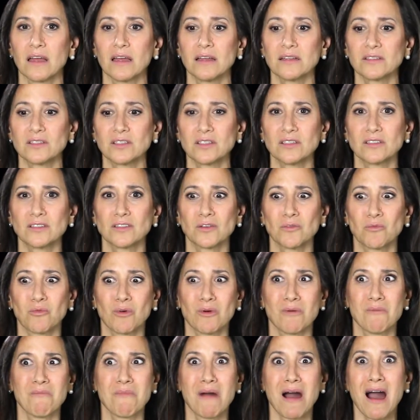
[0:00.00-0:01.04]
And she said,
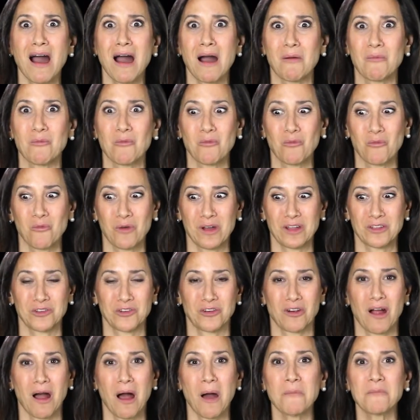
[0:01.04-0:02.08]
well, Mom, when
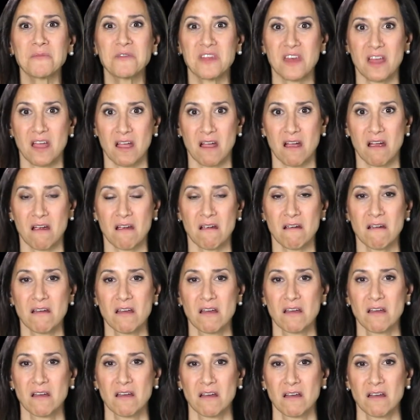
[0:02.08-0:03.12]
you're up there,
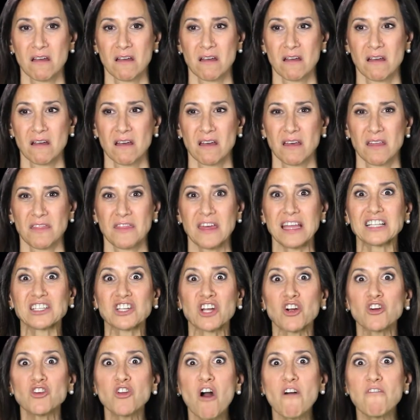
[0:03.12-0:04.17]
they
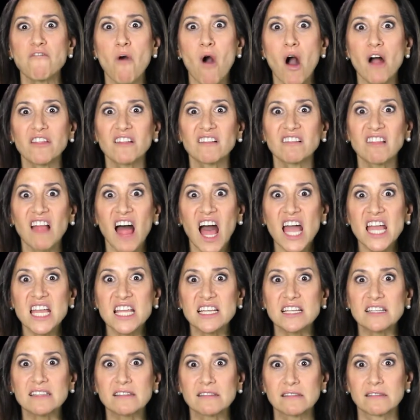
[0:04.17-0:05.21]
turn off all the
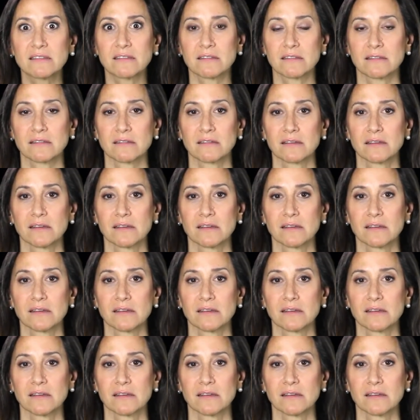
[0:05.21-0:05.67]
lights.